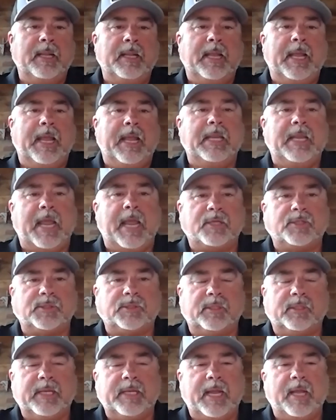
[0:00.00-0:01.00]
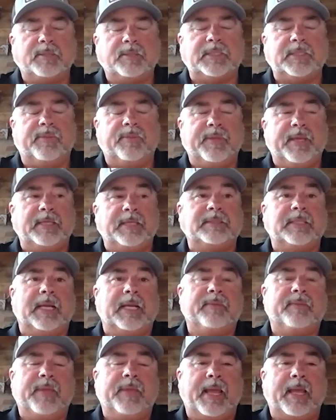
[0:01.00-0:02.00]
and national accounts and things
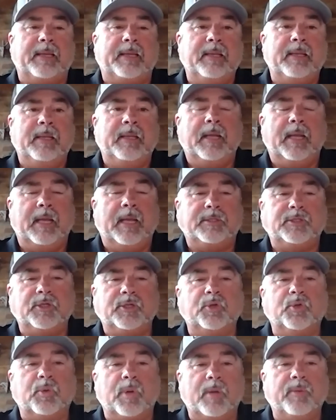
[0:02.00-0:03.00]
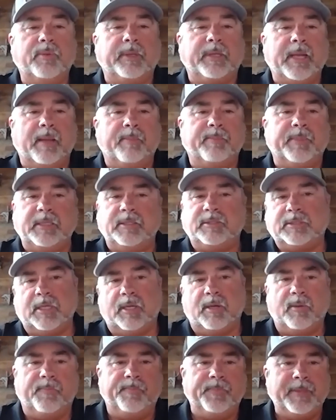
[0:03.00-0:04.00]
like that to grow the company.
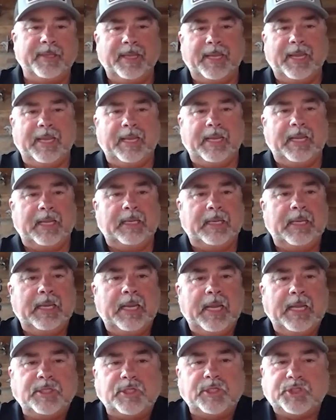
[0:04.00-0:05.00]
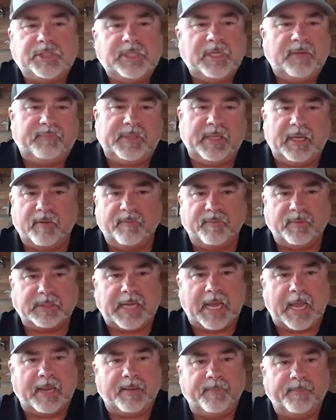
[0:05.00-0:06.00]
So it just shifted over
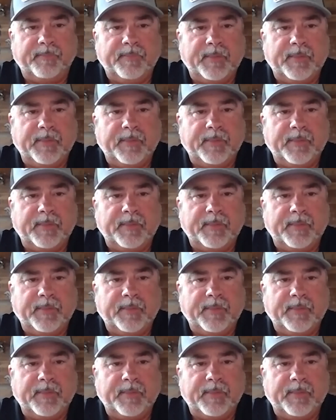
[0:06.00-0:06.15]
time.